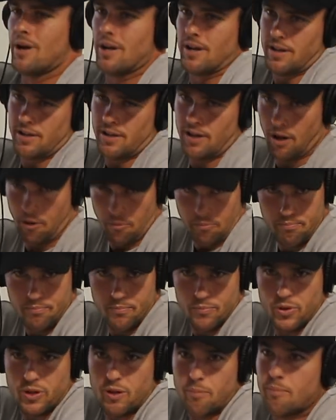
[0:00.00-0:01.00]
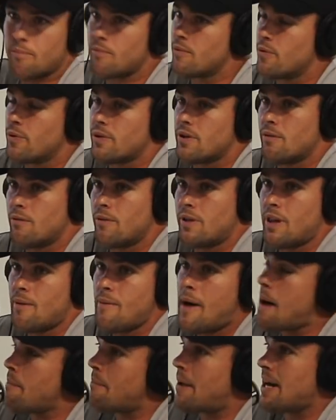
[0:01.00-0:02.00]
But with the
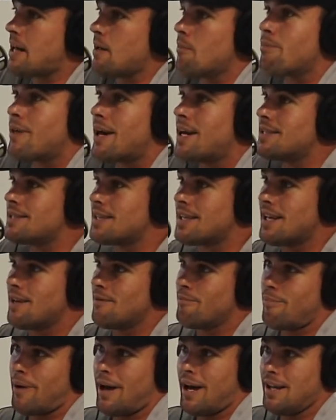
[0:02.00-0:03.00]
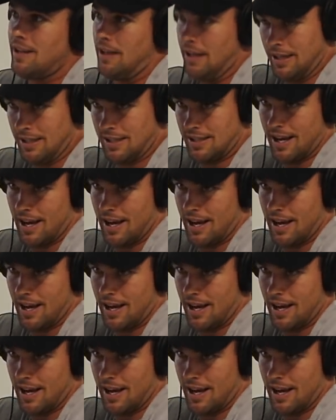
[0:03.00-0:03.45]
amount of money players are getting paid these